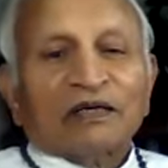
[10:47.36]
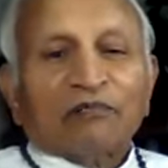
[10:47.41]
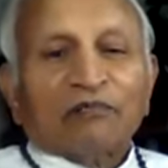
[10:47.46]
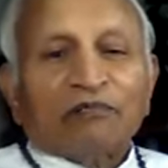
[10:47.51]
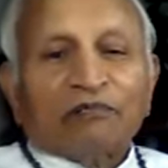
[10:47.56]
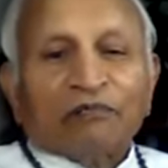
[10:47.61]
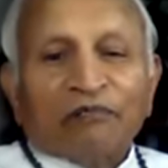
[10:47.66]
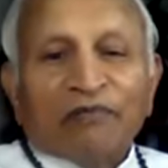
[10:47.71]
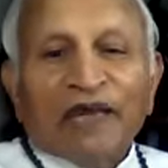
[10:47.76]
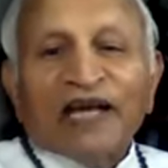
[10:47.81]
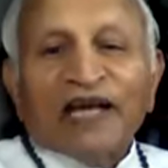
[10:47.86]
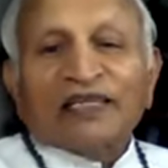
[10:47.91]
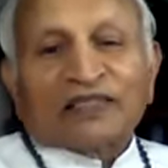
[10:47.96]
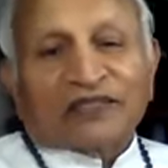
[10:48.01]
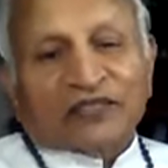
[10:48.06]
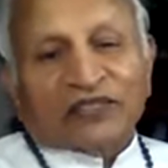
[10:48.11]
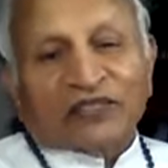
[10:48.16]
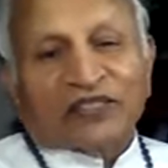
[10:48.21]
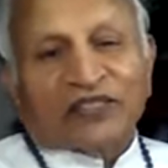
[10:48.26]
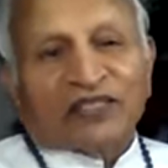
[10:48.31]

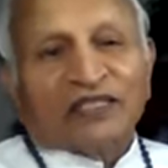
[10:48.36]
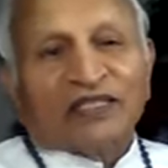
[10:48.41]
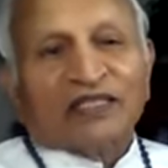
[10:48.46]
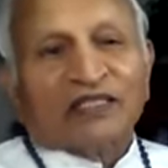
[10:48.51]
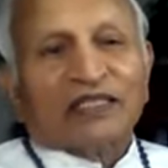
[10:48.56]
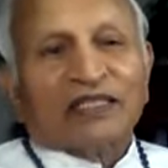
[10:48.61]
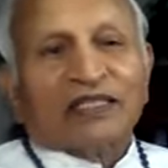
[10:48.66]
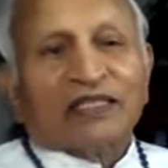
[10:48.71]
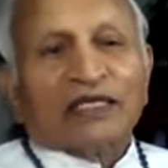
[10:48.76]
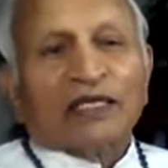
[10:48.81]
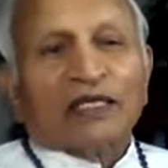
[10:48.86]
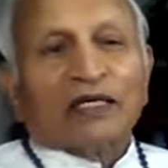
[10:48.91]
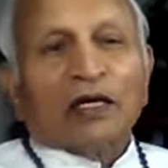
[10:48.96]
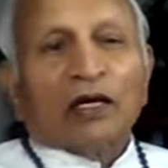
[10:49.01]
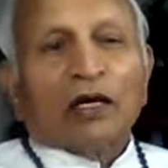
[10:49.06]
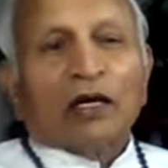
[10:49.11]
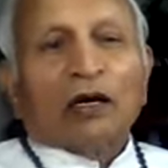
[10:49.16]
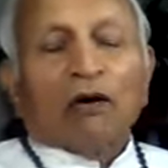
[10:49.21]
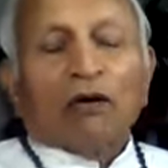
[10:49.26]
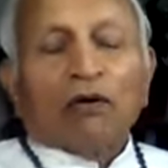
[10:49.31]
melts.
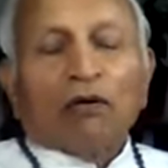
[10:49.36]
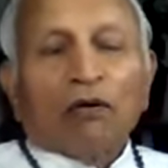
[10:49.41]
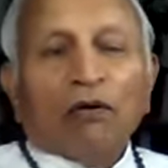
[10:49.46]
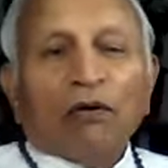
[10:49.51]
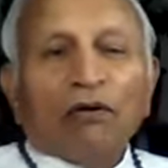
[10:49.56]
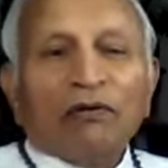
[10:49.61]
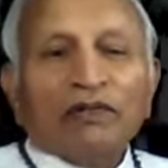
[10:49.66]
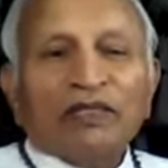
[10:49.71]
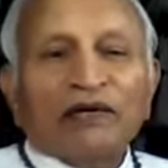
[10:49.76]
All